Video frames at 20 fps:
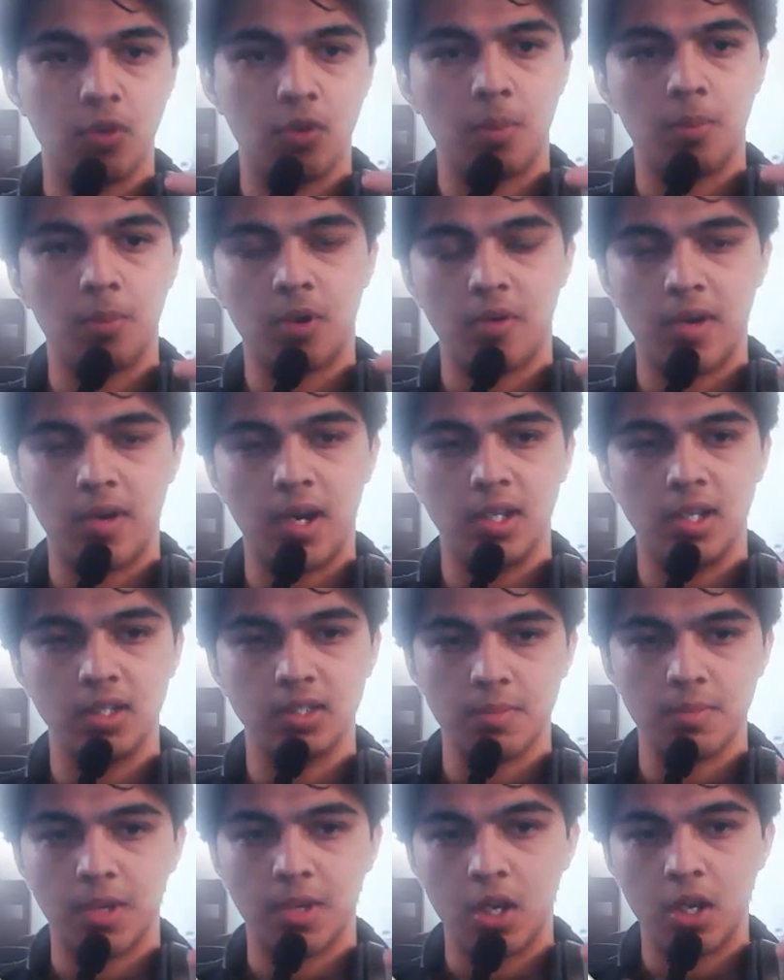you are providing
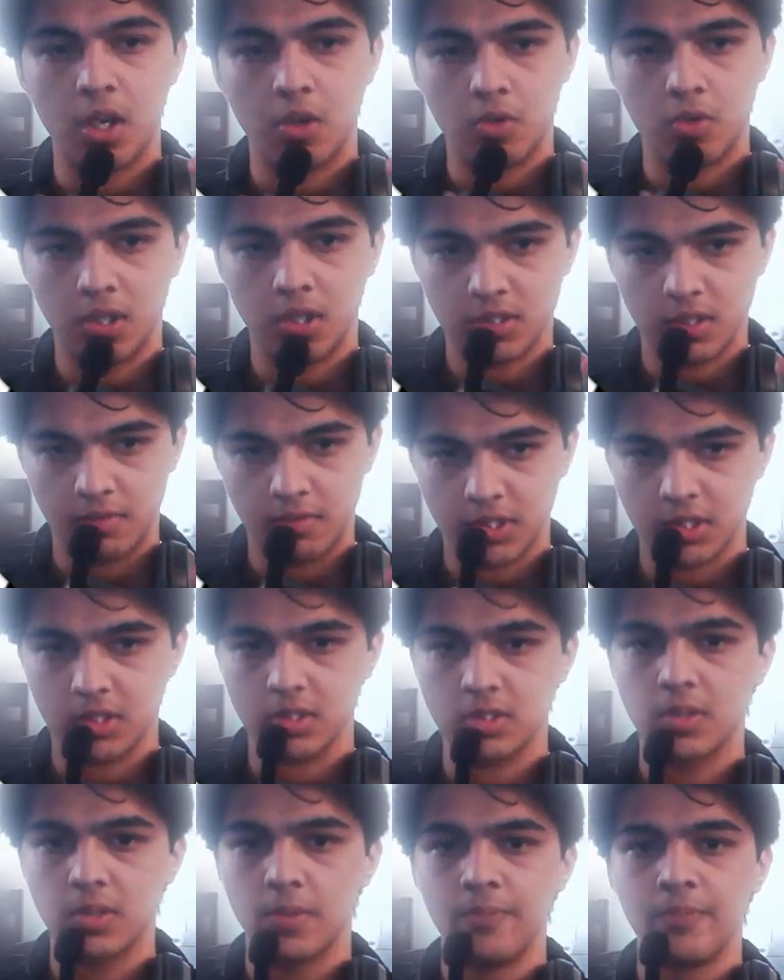some catering
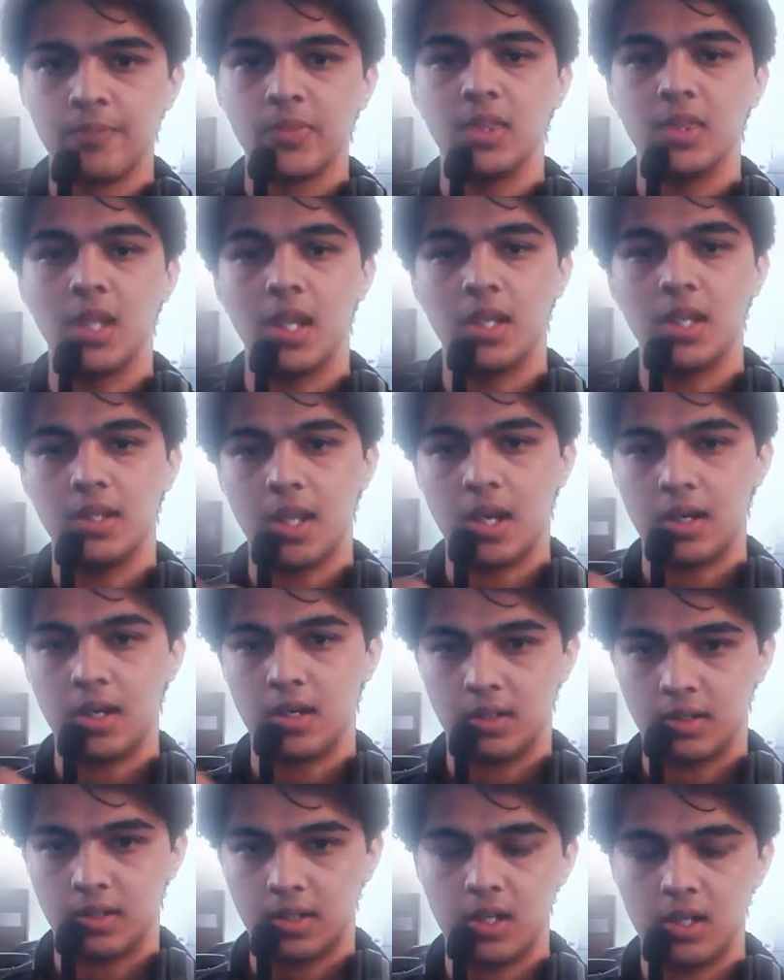services, then that
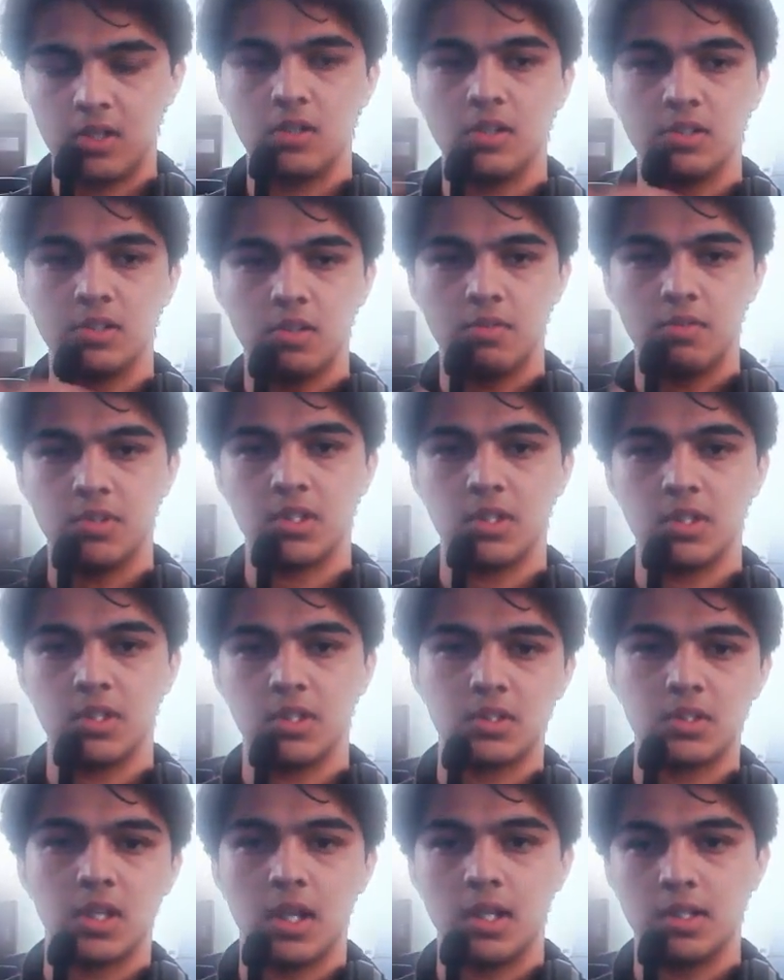catering services
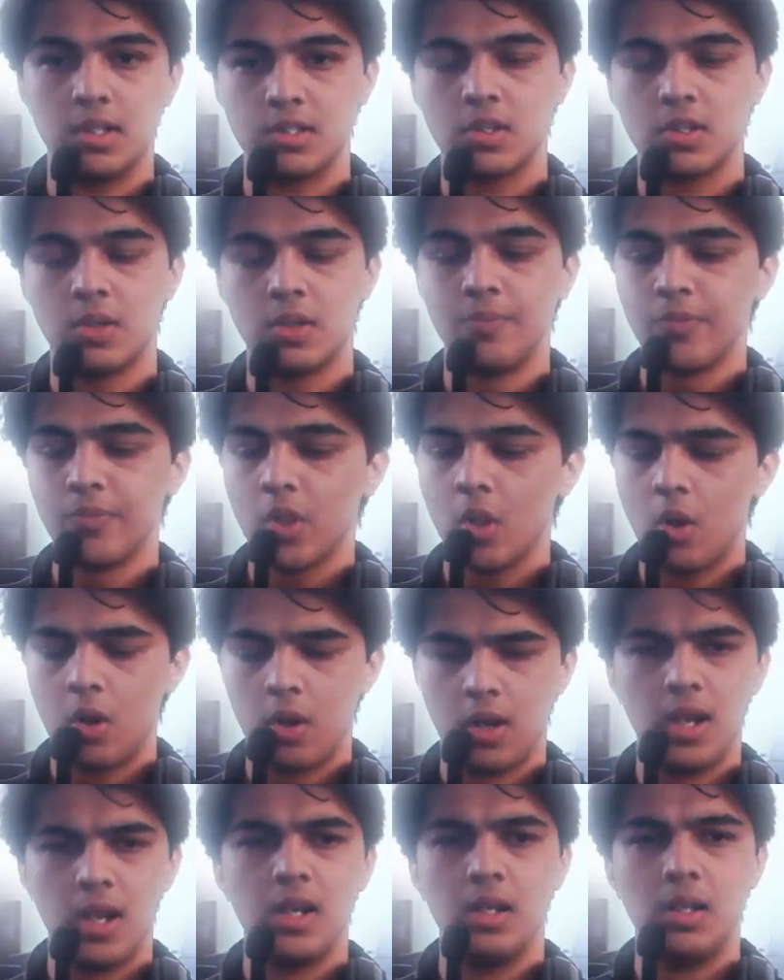sales, or
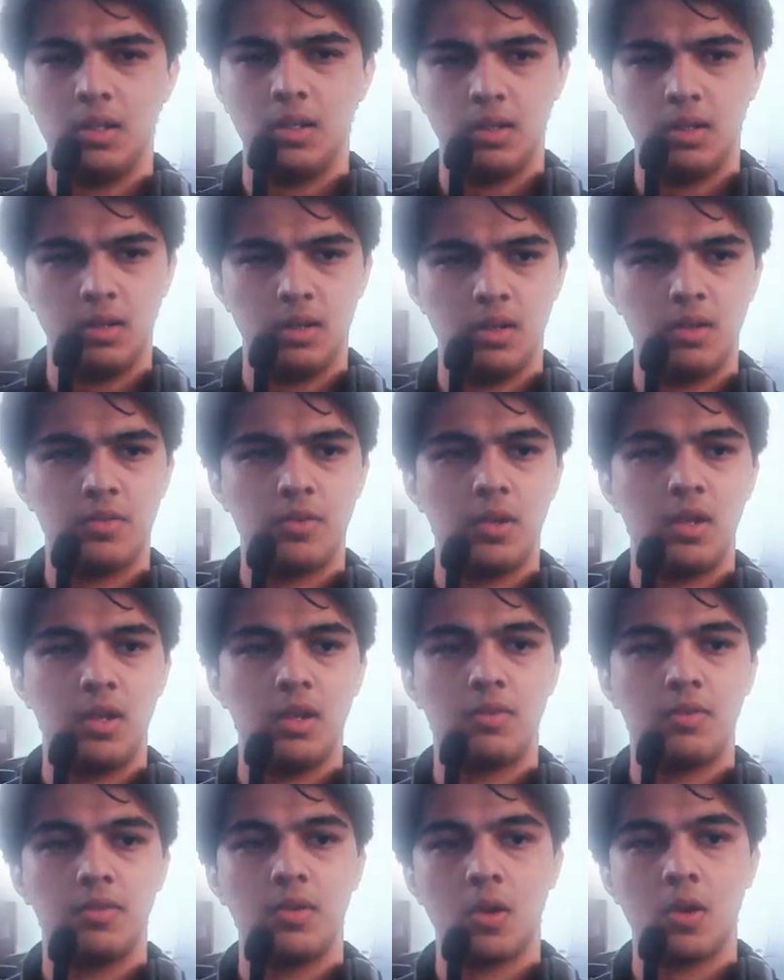any
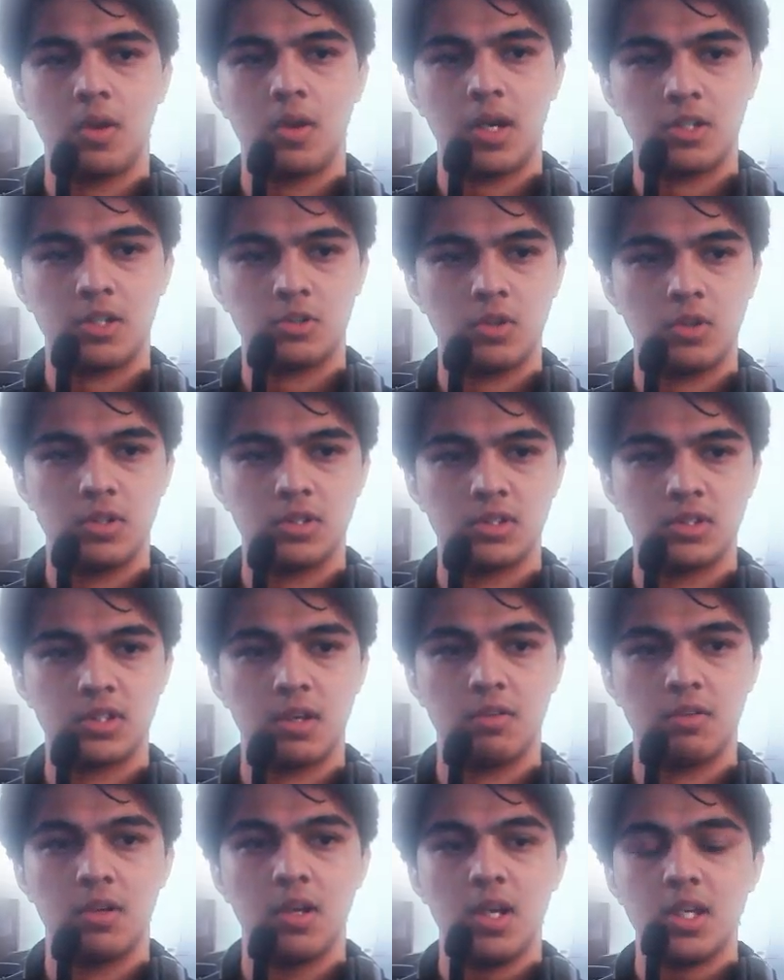if your restaurants
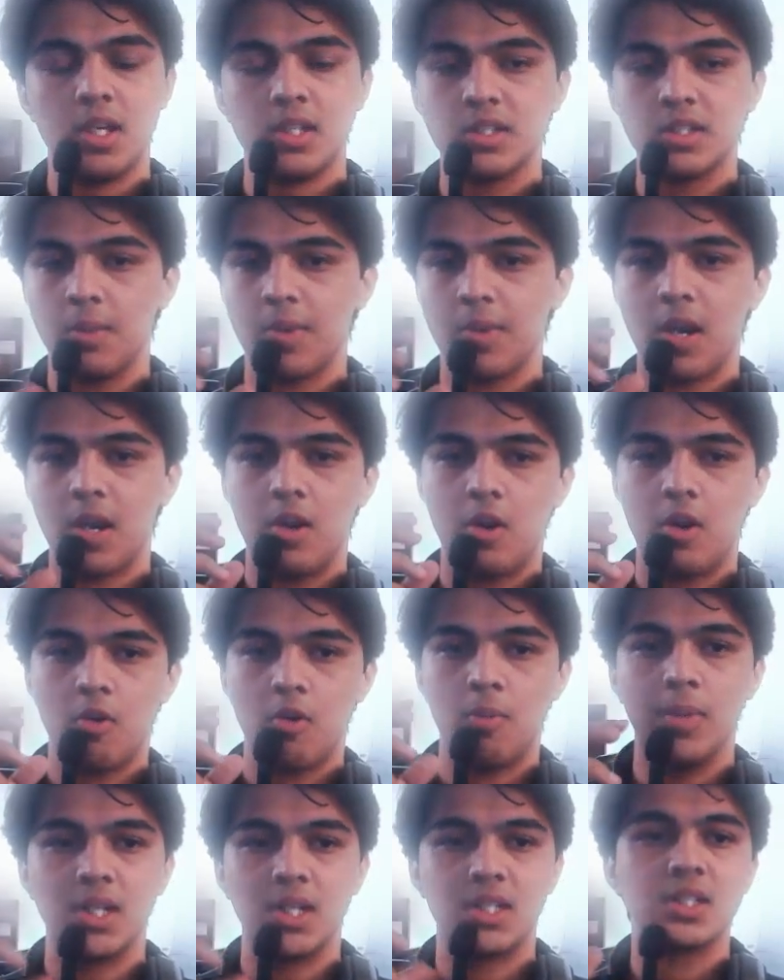have some kind of
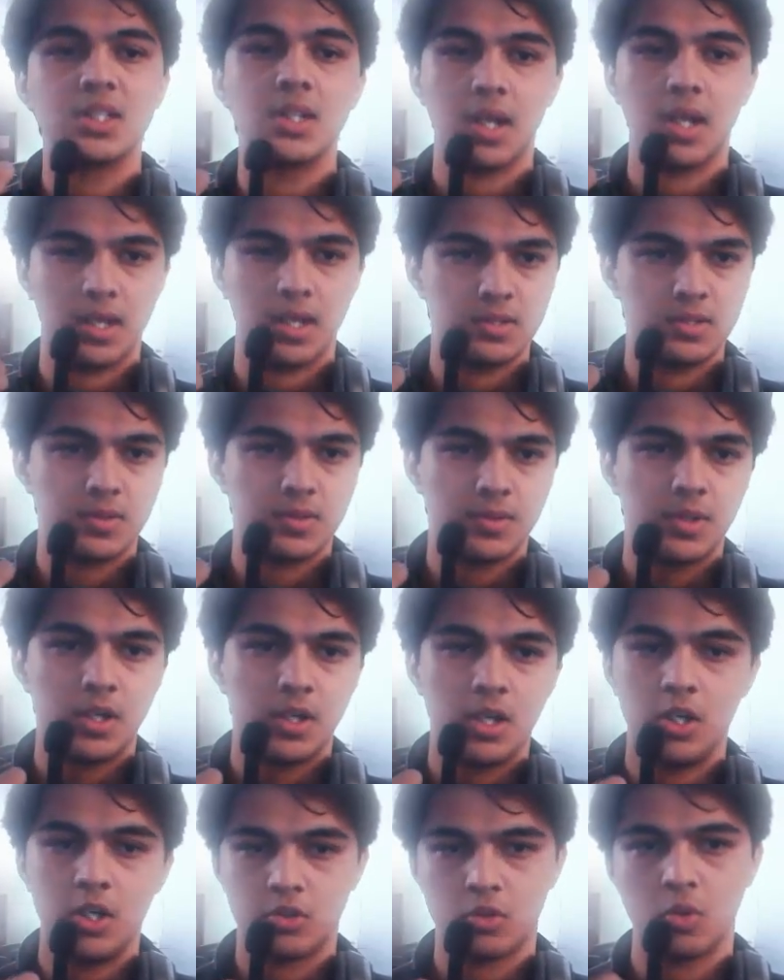merchandise,
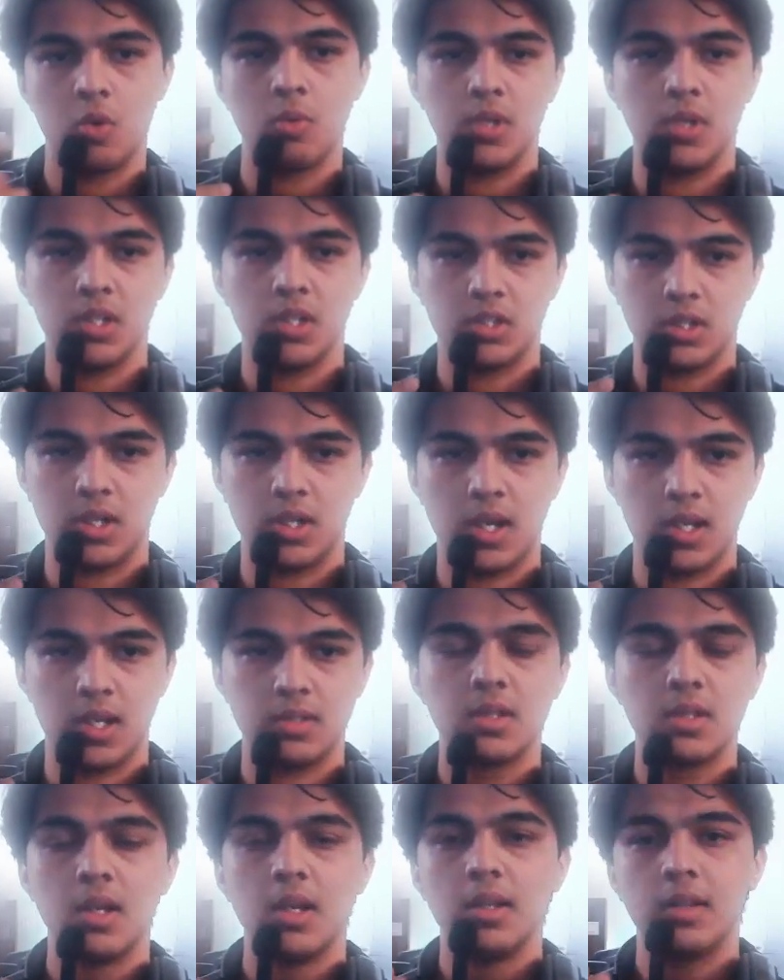its own
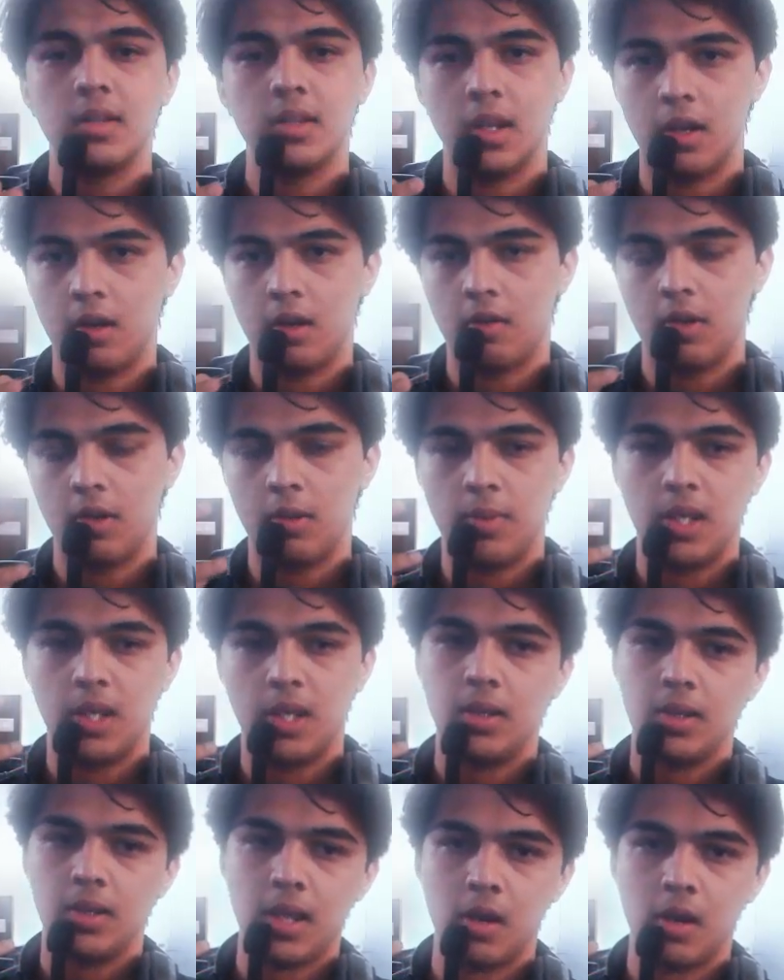merchandise, then it will be
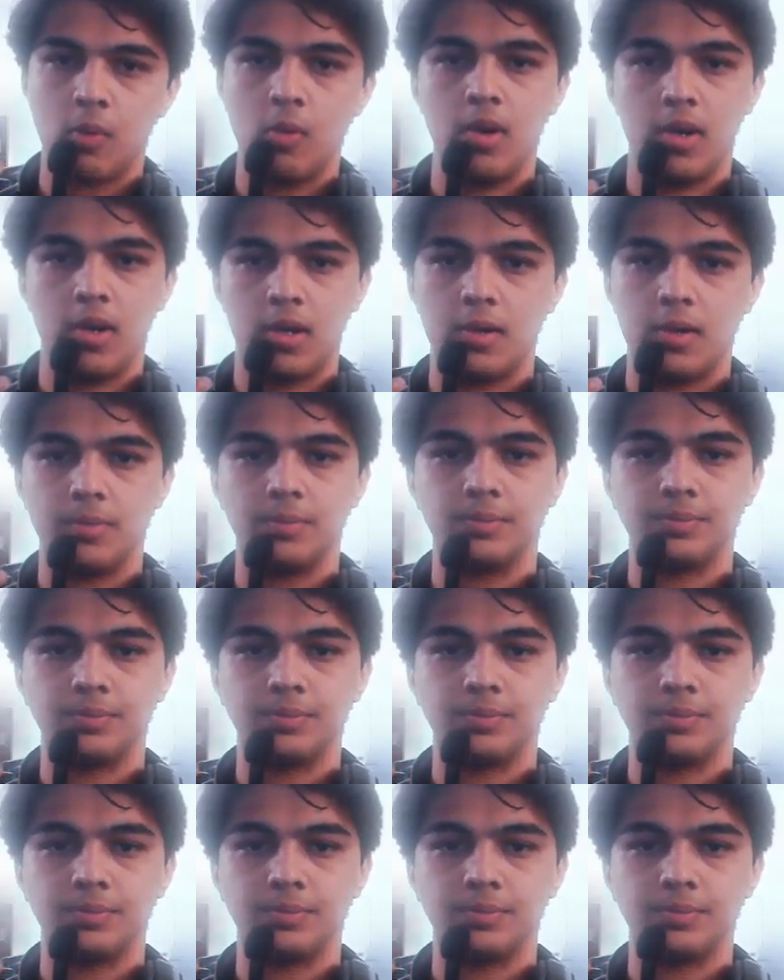calculated.